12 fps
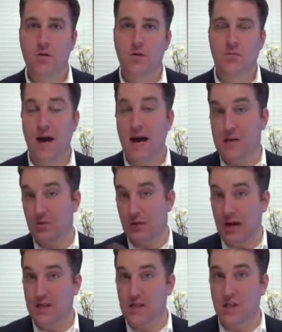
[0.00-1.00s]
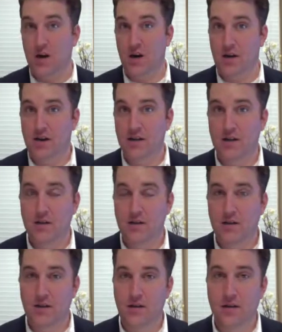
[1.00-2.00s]
Back when I started,
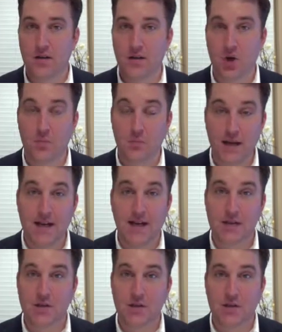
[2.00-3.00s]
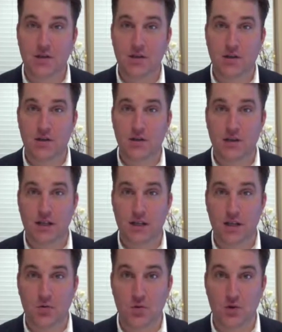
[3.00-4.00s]
your minutes,
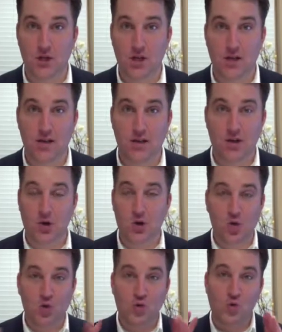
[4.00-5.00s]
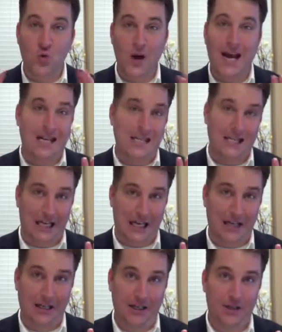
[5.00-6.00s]
it was crazy.
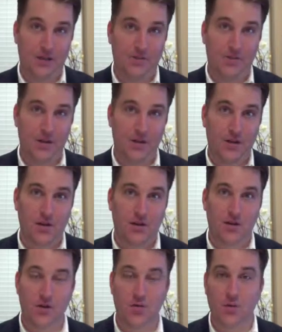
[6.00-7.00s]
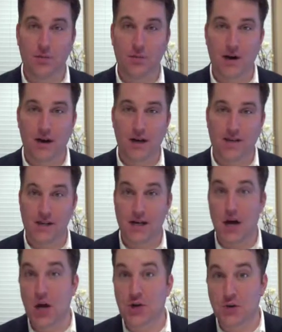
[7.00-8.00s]
You would buy, say,
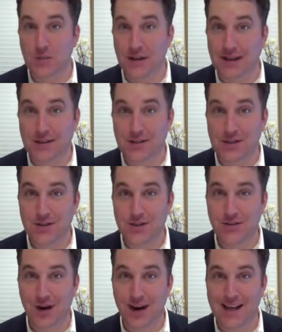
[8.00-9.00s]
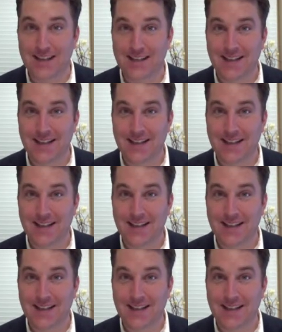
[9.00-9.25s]
100 minutes, right?